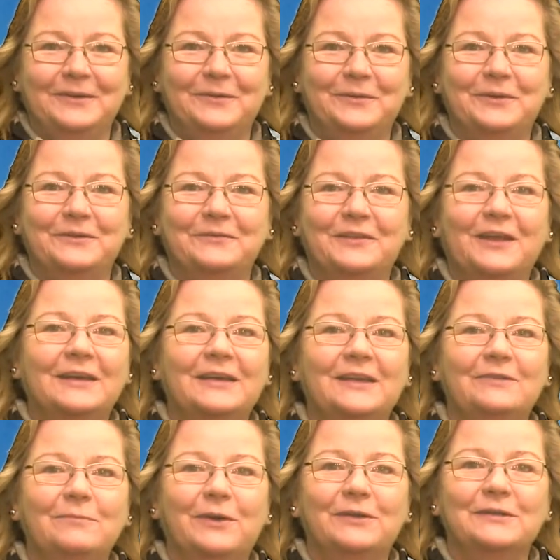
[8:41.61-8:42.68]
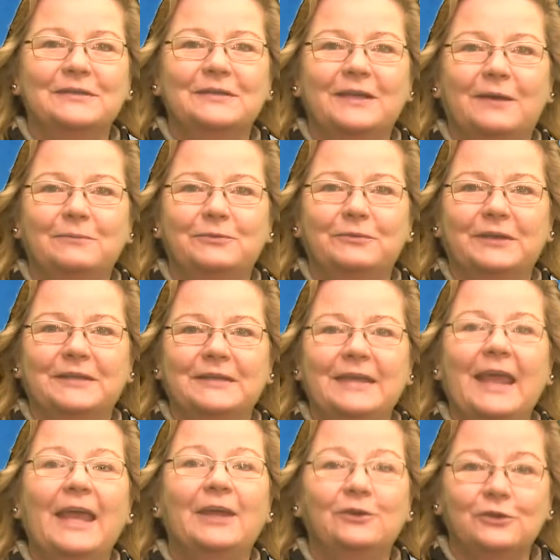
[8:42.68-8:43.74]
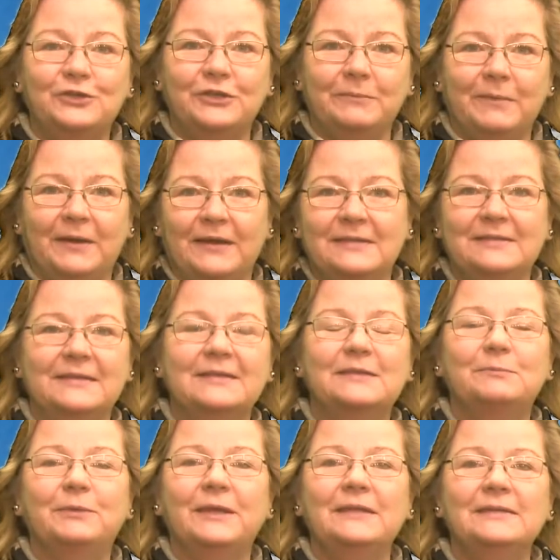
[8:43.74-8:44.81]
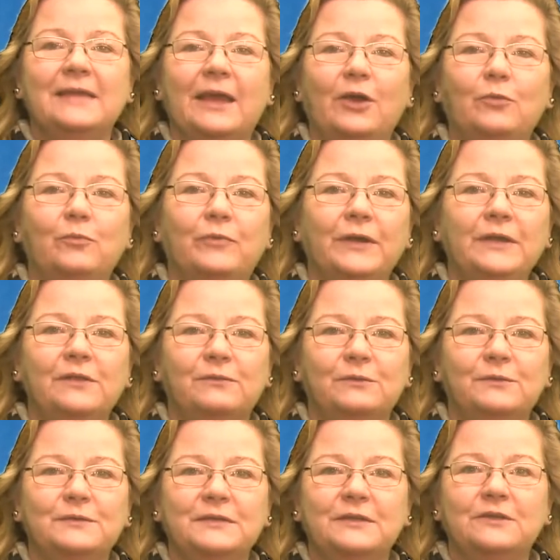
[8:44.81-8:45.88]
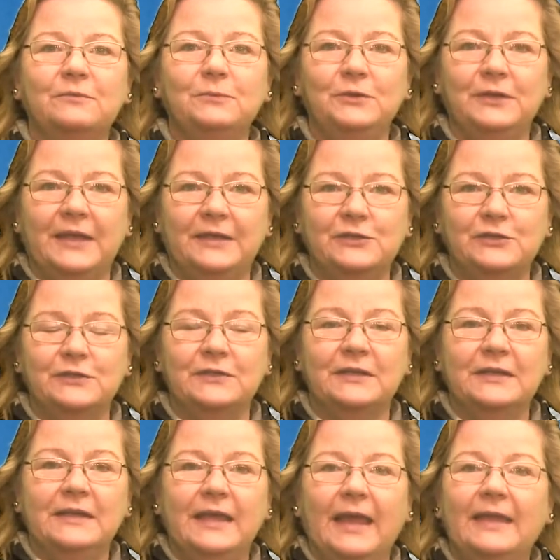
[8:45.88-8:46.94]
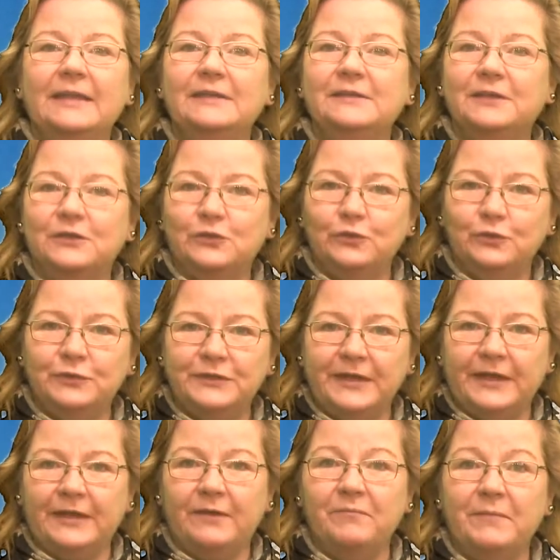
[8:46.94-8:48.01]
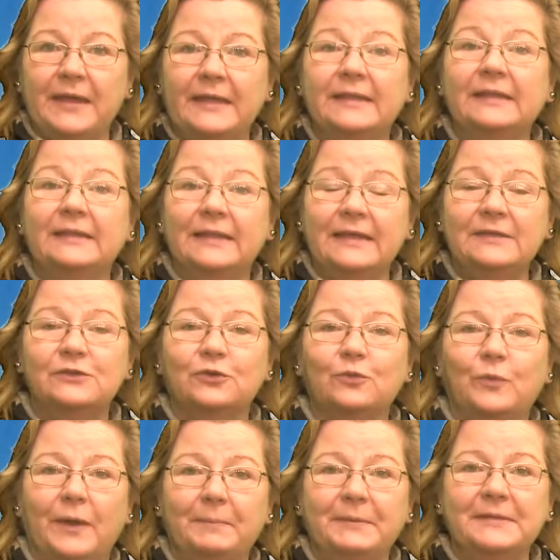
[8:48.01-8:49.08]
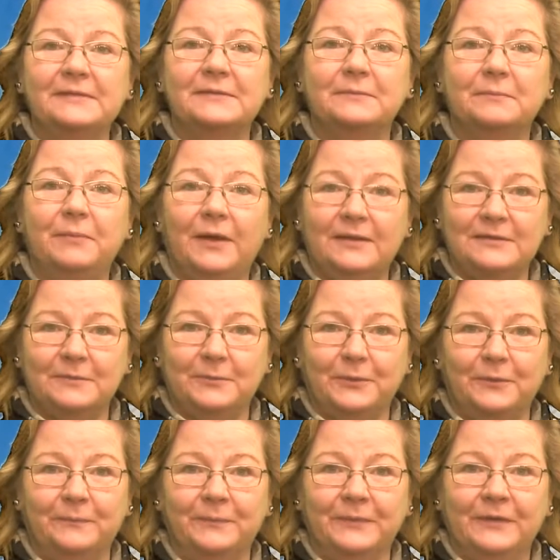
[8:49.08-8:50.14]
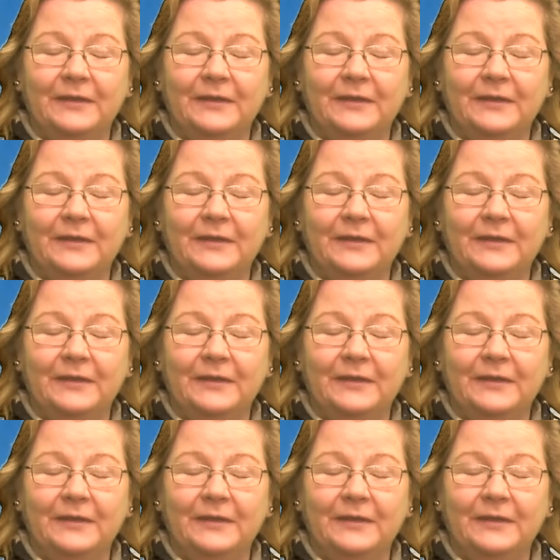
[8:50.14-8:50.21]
One of Lockheed Martin's top-directed energy minds explains how breakthroughs in communications and industrial tech made laser weapons possible.